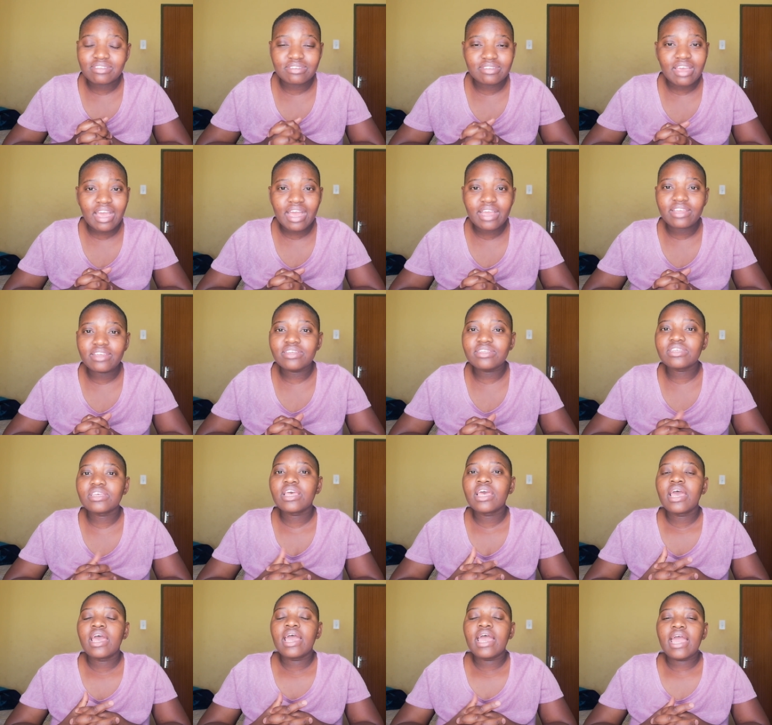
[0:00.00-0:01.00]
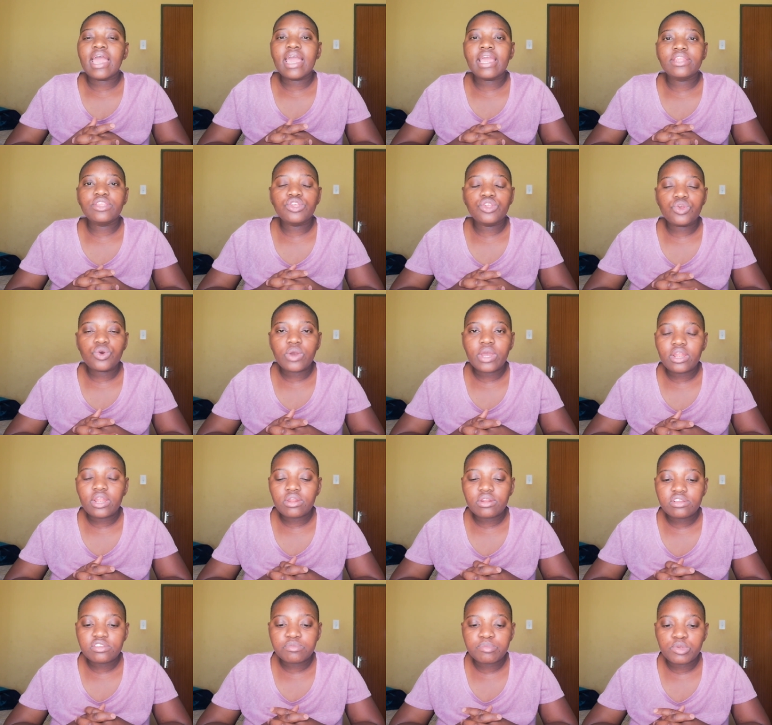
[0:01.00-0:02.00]
are tired, and you know, a
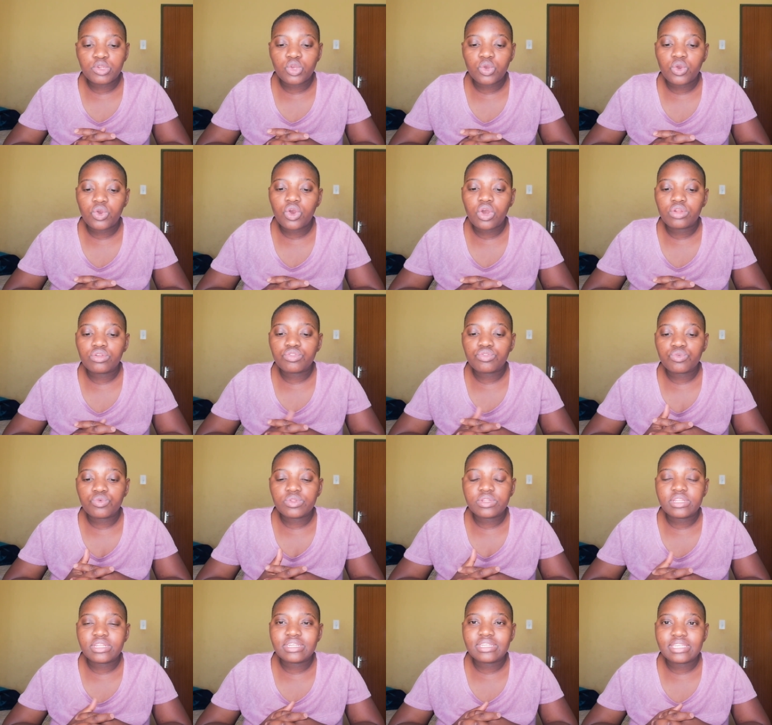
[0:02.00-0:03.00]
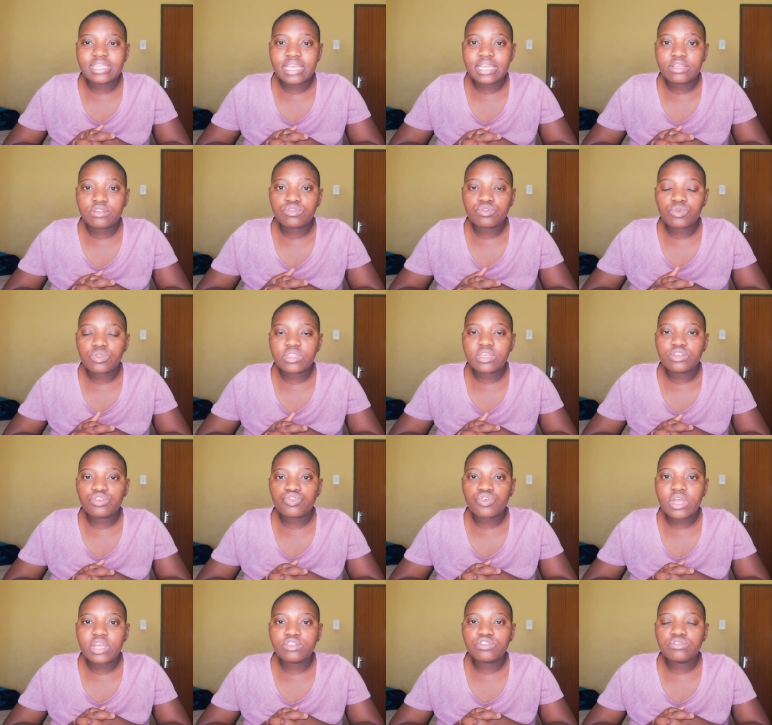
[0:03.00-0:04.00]
lot has been going on through the day, so they
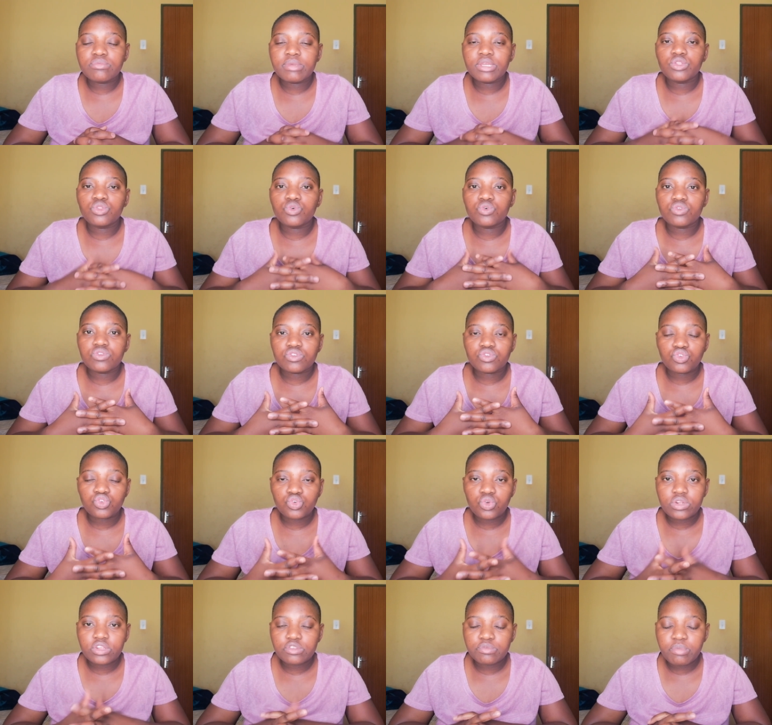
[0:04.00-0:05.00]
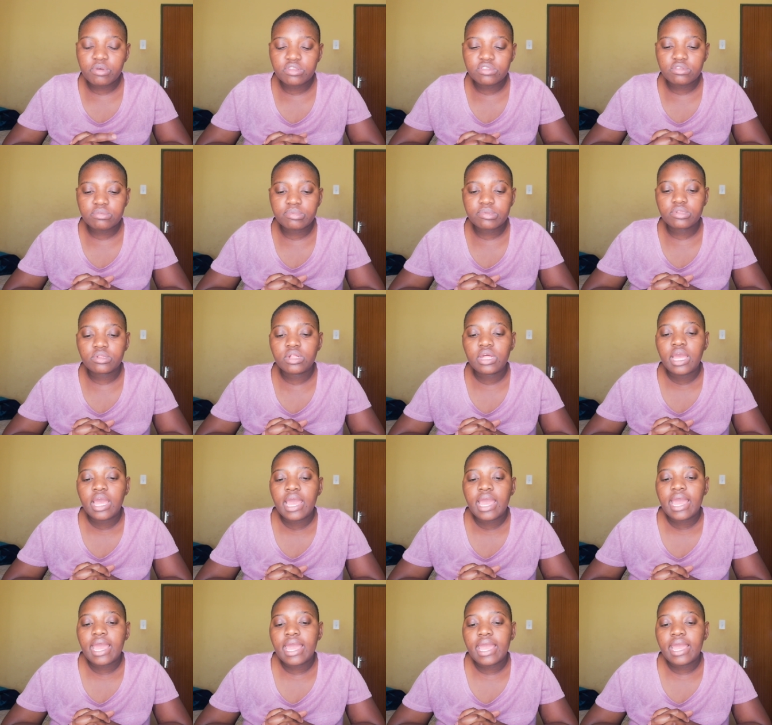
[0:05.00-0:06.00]
try to make those as short as possible
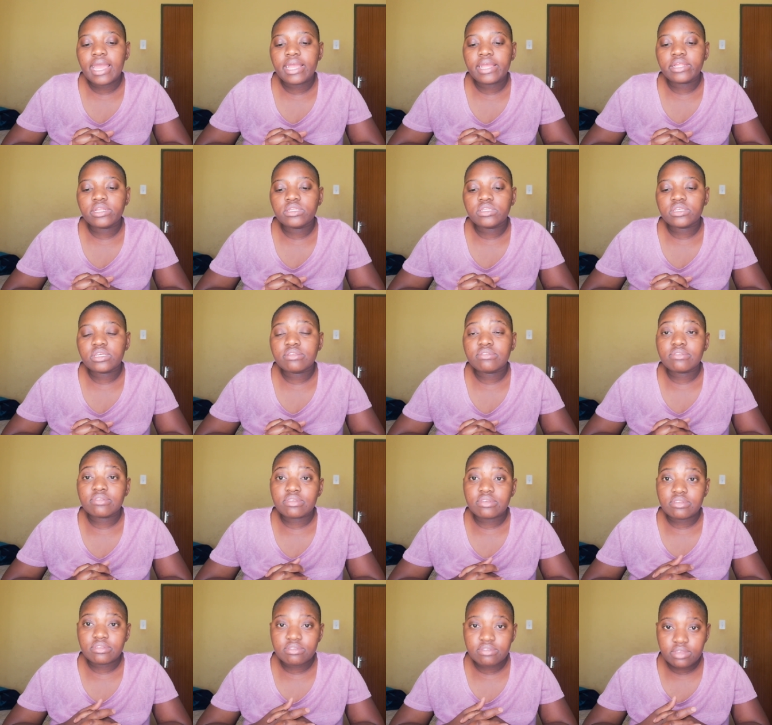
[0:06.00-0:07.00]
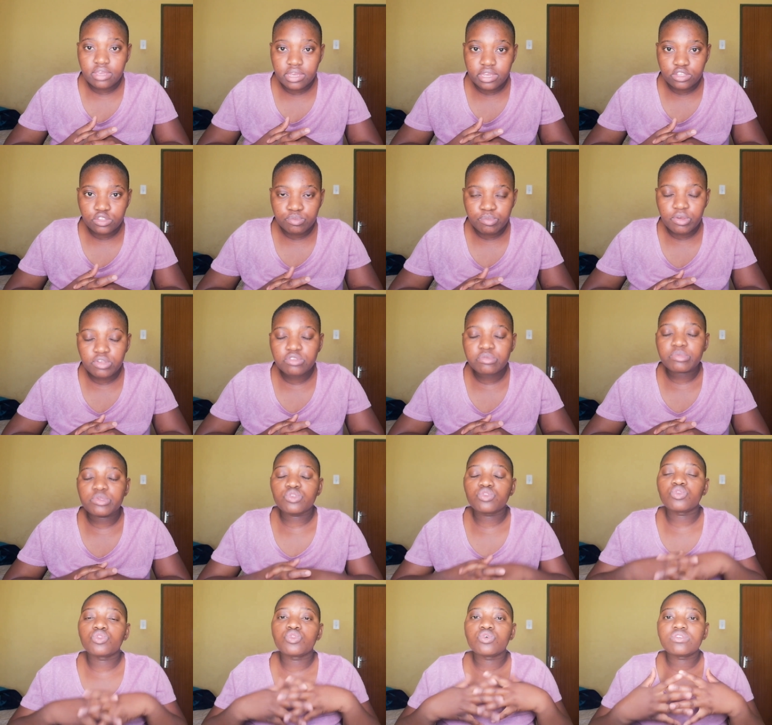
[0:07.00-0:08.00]
and as easier as possible.
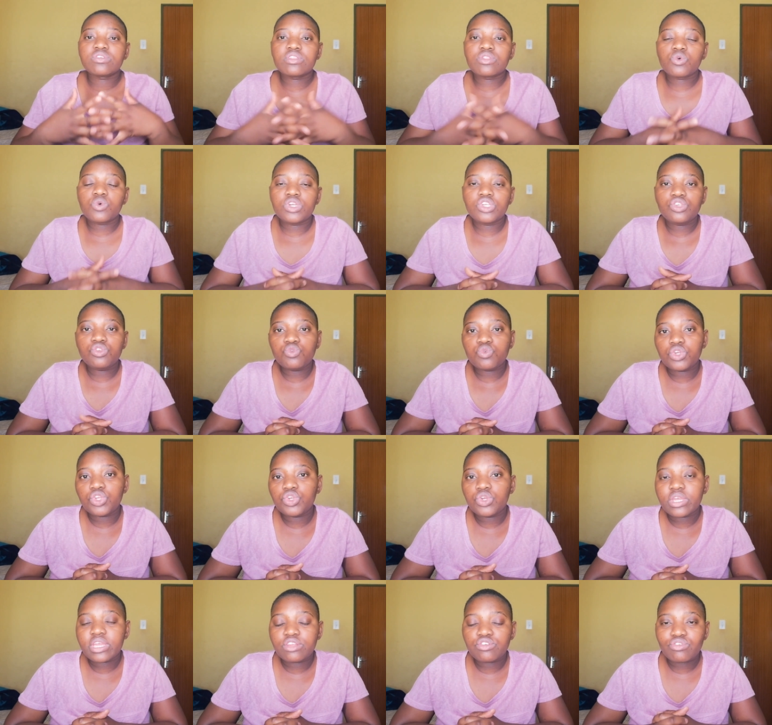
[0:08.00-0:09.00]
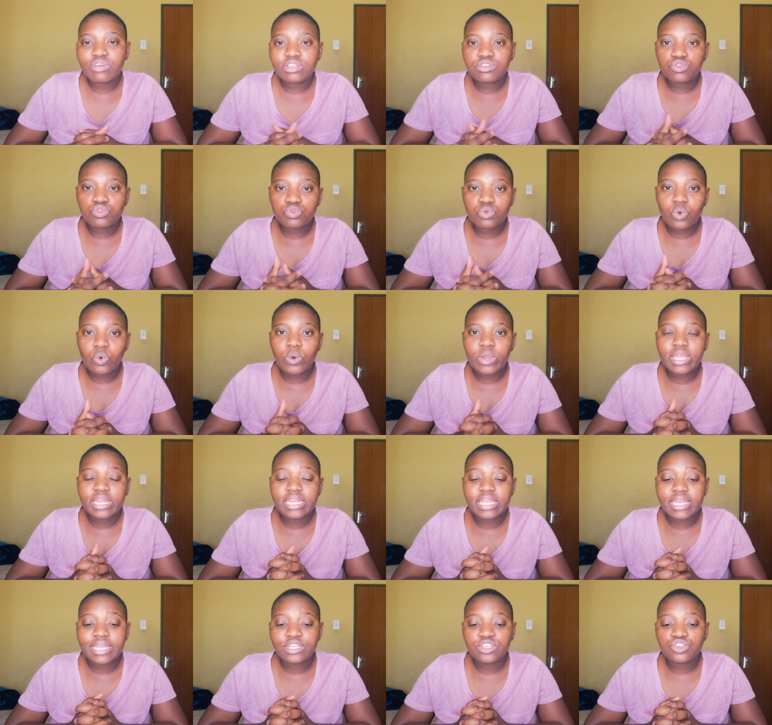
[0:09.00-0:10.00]
So those are the questions where you can try to score an
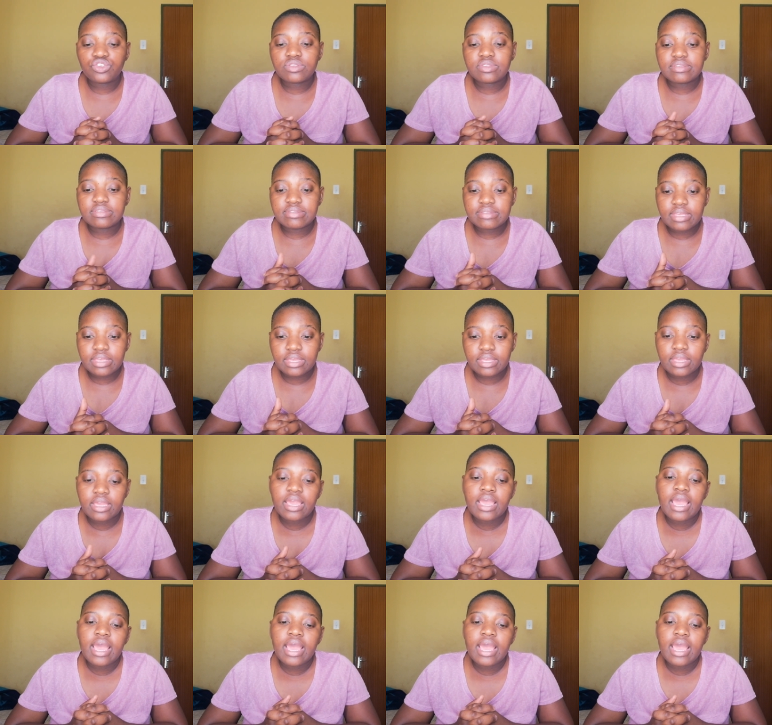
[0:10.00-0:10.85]
HC